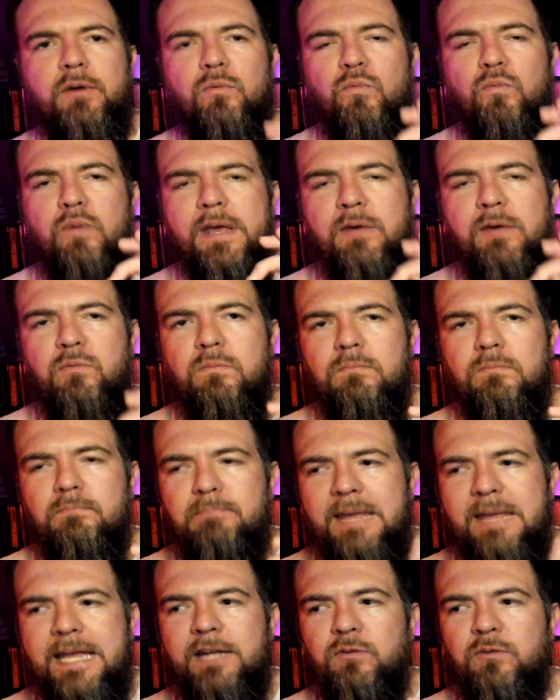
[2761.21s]
we
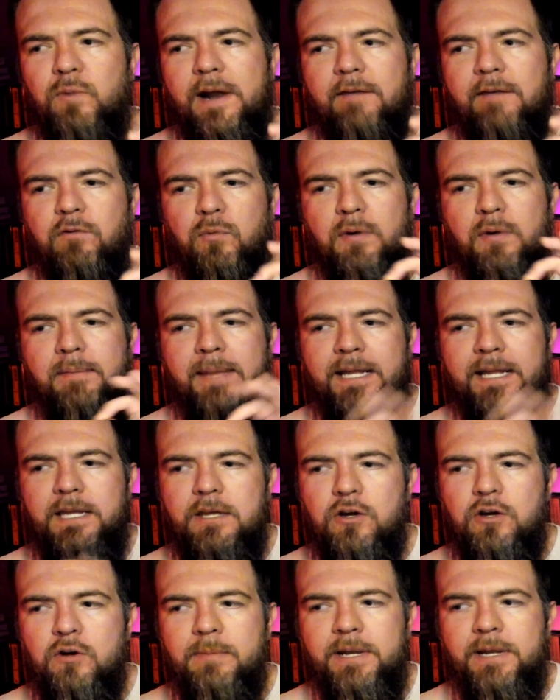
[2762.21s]
mean whenever we mean
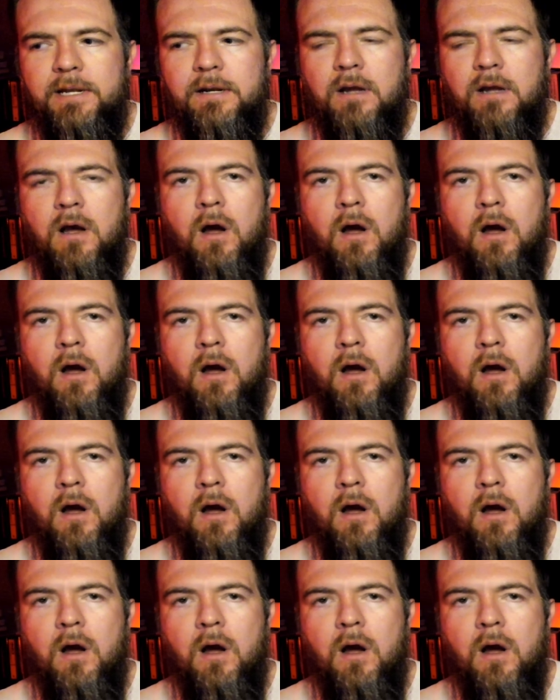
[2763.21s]
human